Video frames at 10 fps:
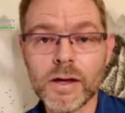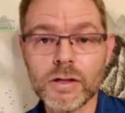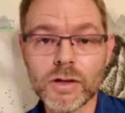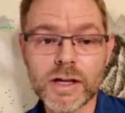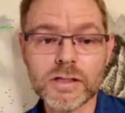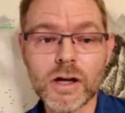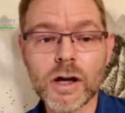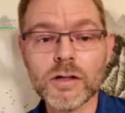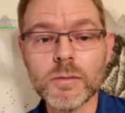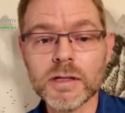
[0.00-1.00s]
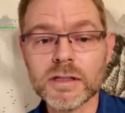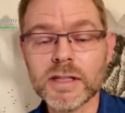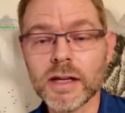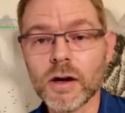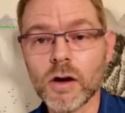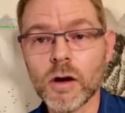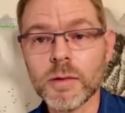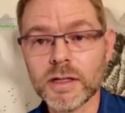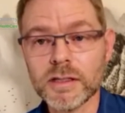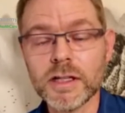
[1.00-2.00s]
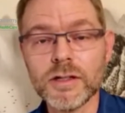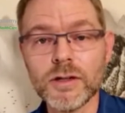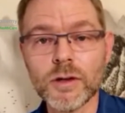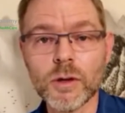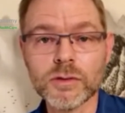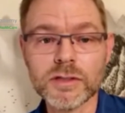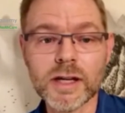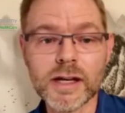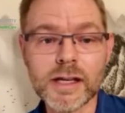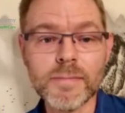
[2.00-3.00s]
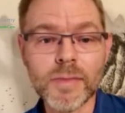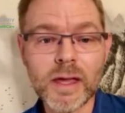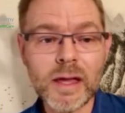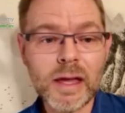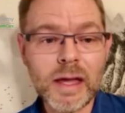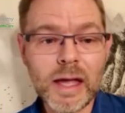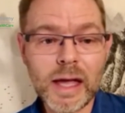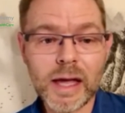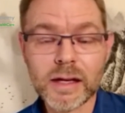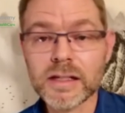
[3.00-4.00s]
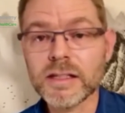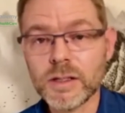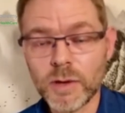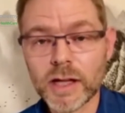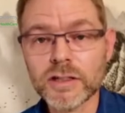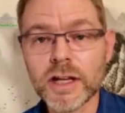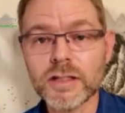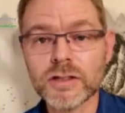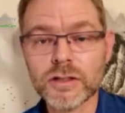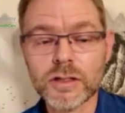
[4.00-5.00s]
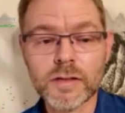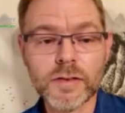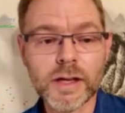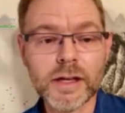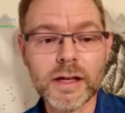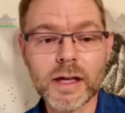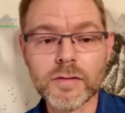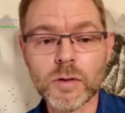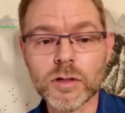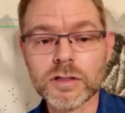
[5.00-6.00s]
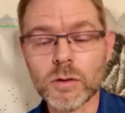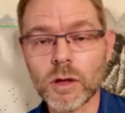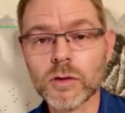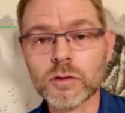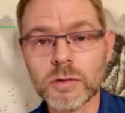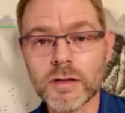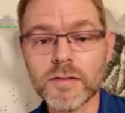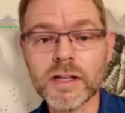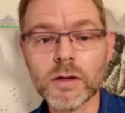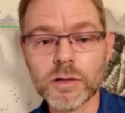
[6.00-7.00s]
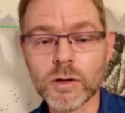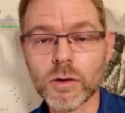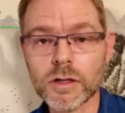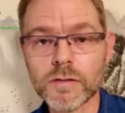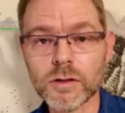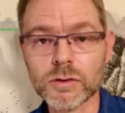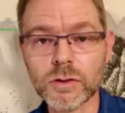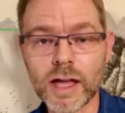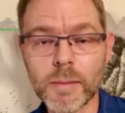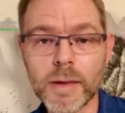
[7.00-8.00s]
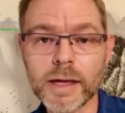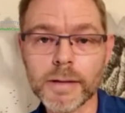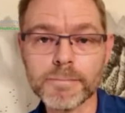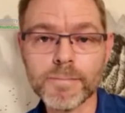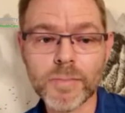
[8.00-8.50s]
You'll get a document to take home and continue your own study, and a continuing education certificate, and of course, there will also be a video recording for those who can't make it.